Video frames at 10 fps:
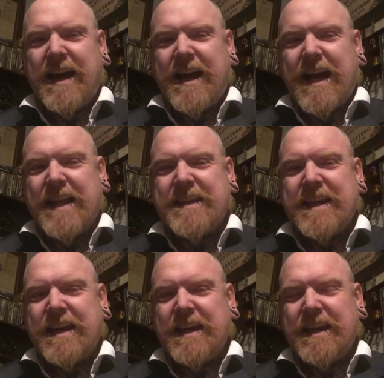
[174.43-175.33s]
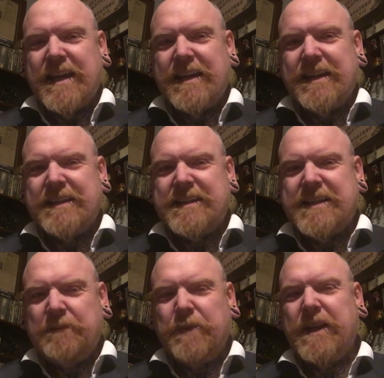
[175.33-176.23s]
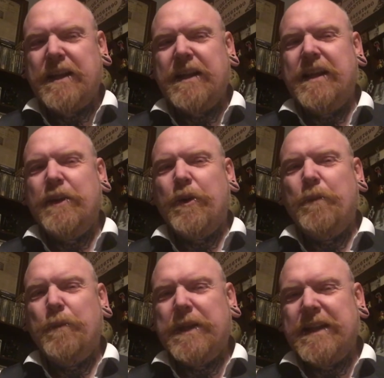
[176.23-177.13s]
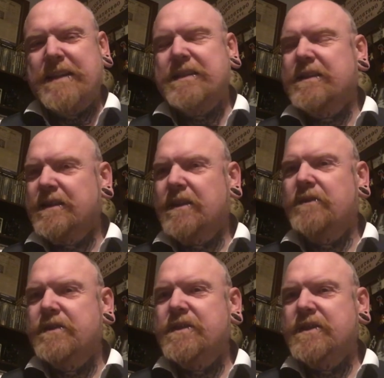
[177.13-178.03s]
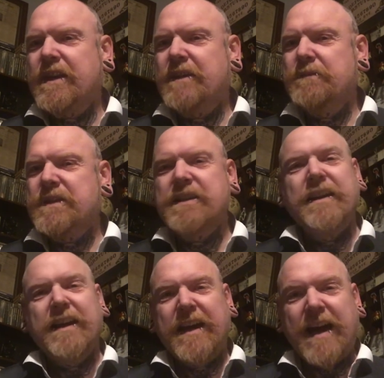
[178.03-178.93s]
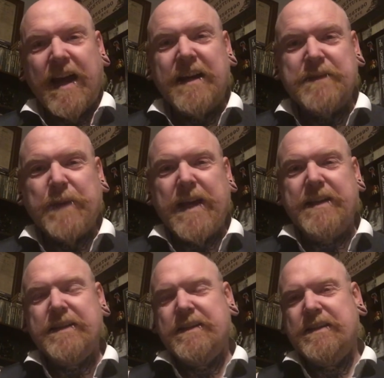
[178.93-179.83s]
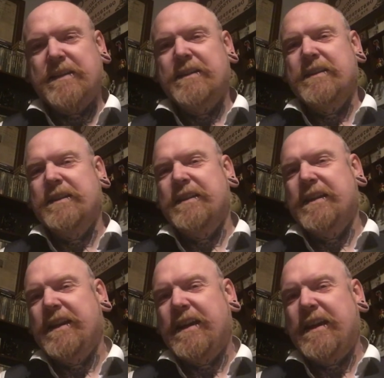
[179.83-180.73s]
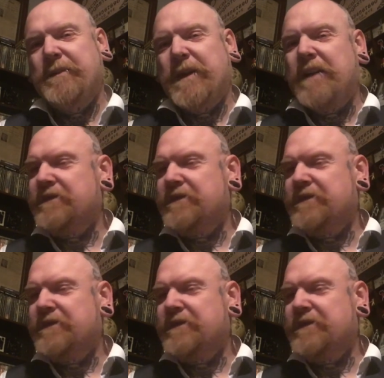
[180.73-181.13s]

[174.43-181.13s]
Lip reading: And they're typically unpleasant Laurence James at his best. I've